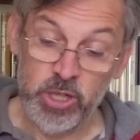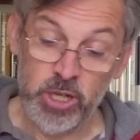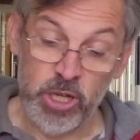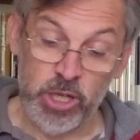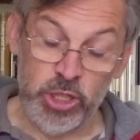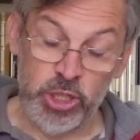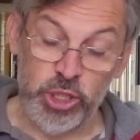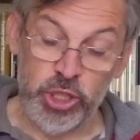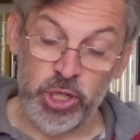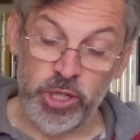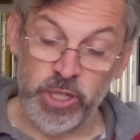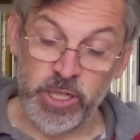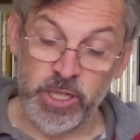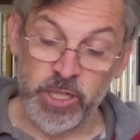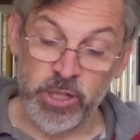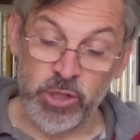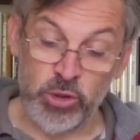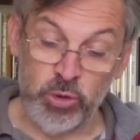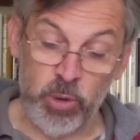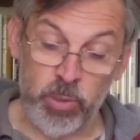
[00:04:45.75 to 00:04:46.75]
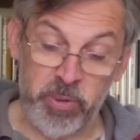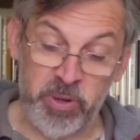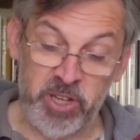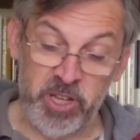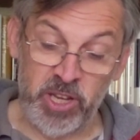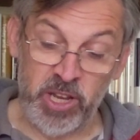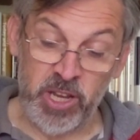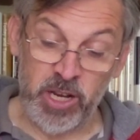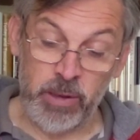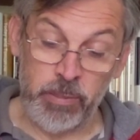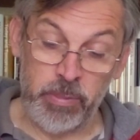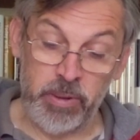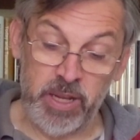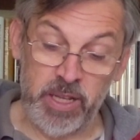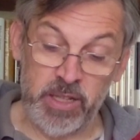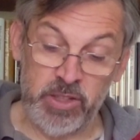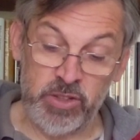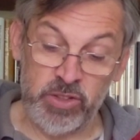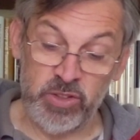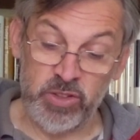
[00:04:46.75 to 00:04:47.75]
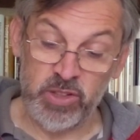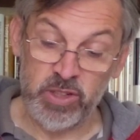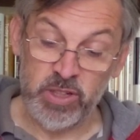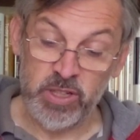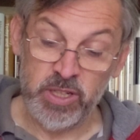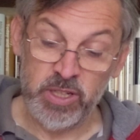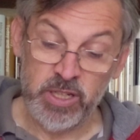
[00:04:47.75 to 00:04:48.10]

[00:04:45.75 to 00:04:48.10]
a journeying to a particular place,